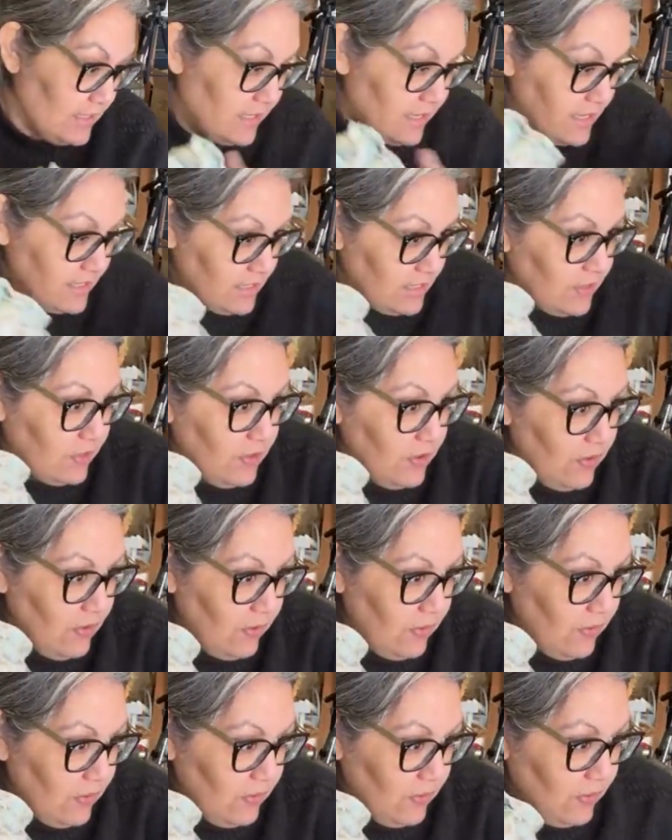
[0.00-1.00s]
That's
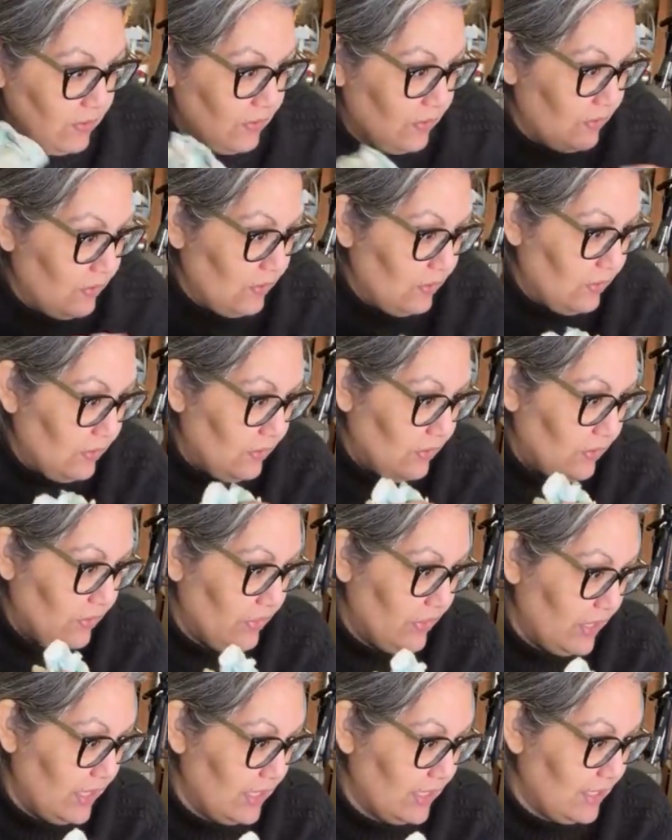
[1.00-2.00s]

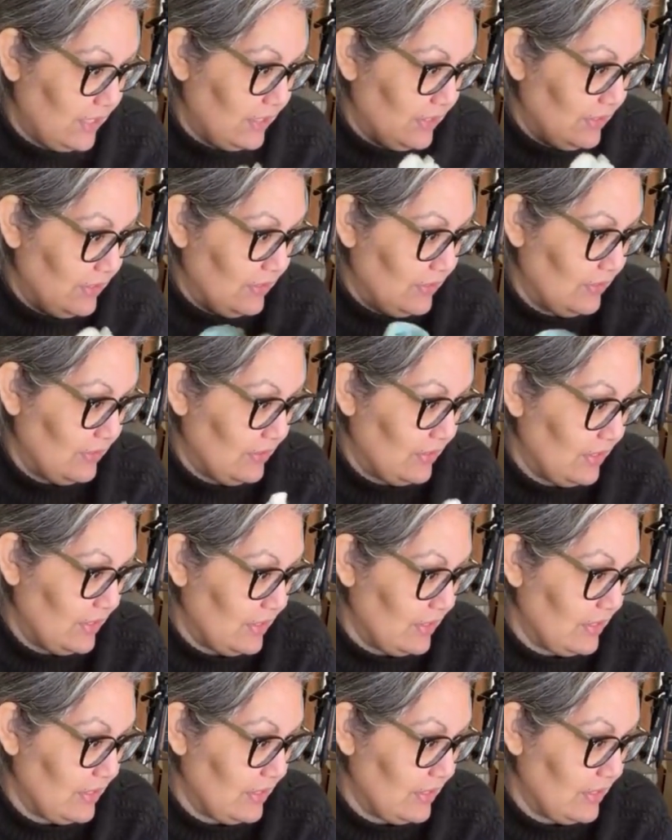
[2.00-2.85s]
gold. Thank you.